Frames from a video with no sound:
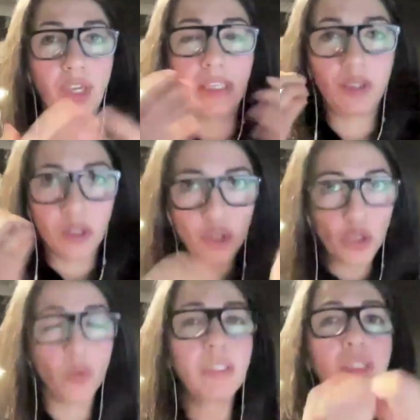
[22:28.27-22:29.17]
Like
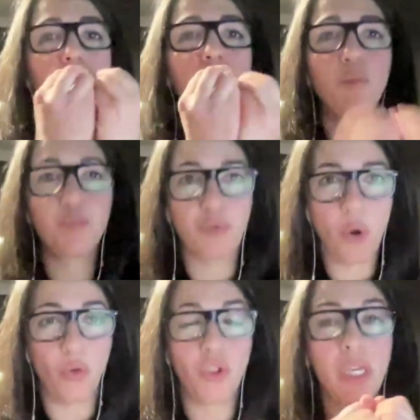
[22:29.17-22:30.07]
consultative
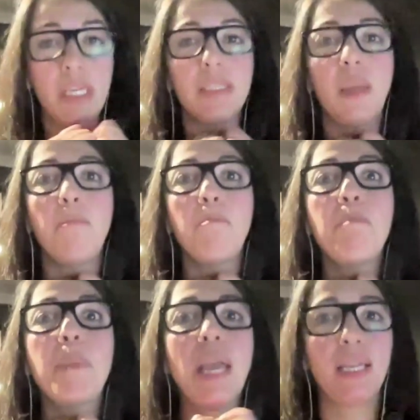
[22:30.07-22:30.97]
approach is the
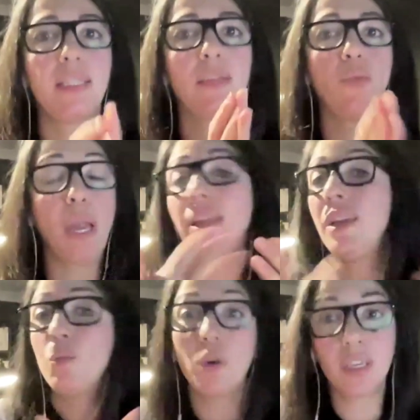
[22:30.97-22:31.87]
best way.
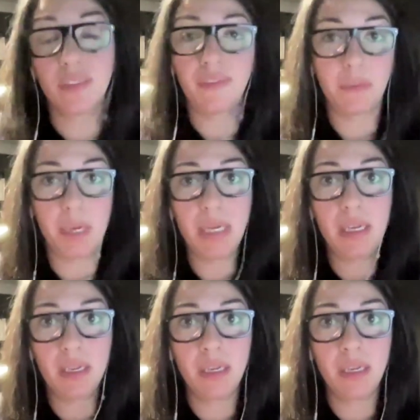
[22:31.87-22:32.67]
It worked for me.